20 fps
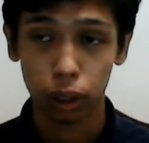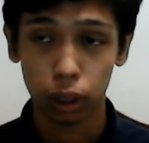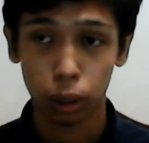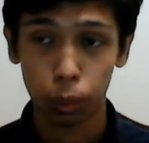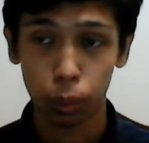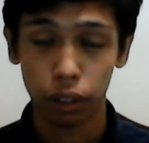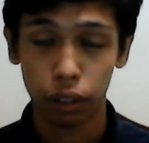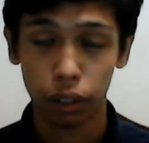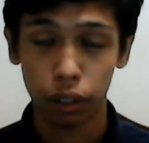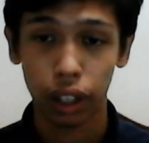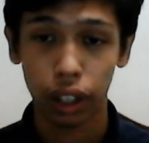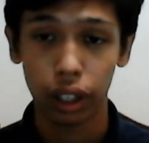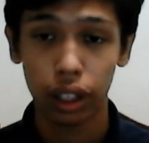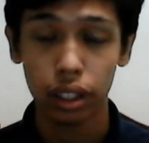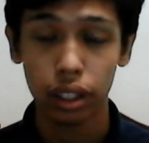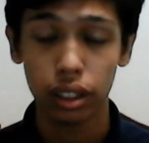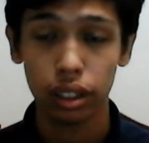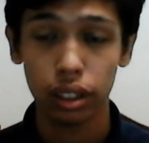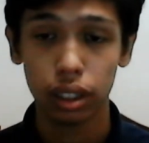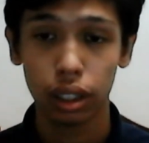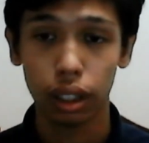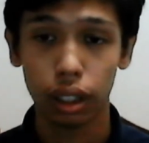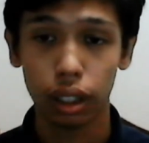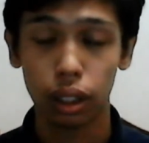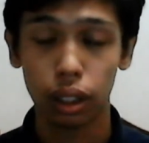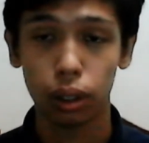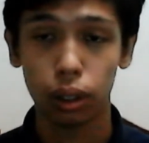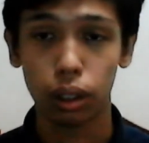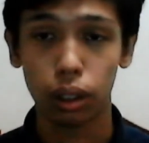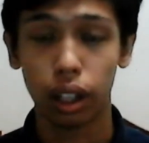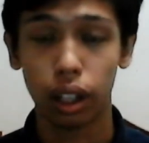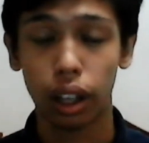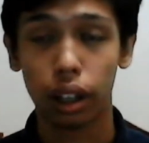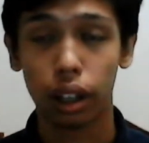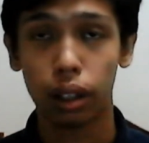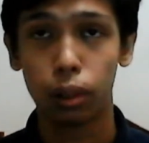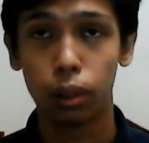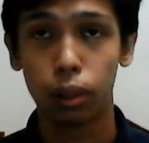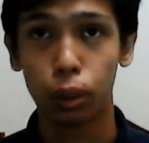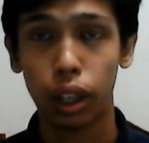corporate finance, that
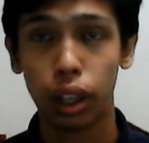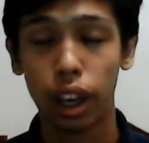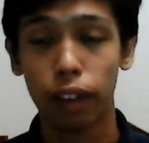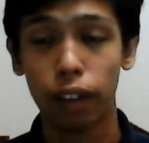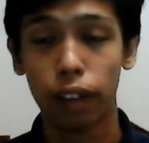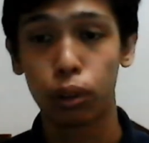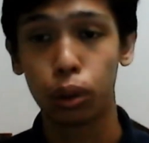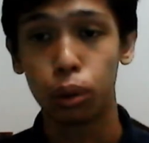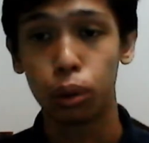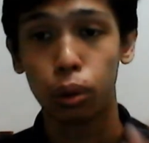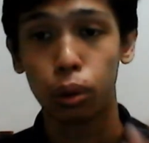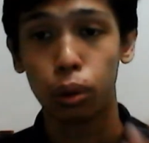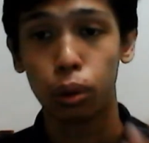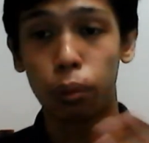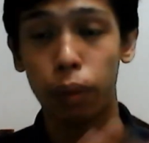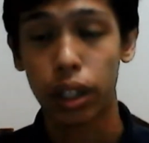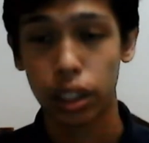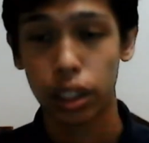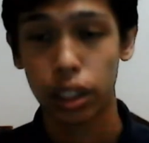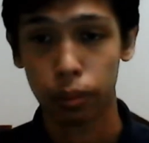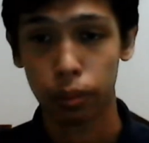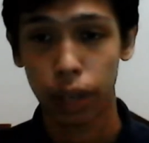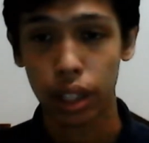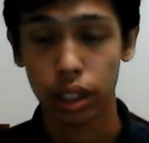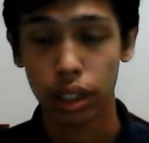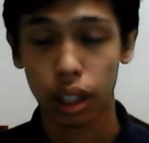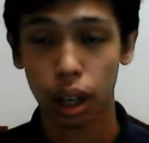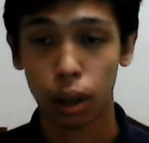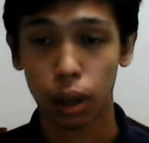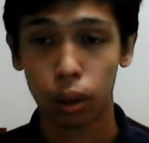we have to maximize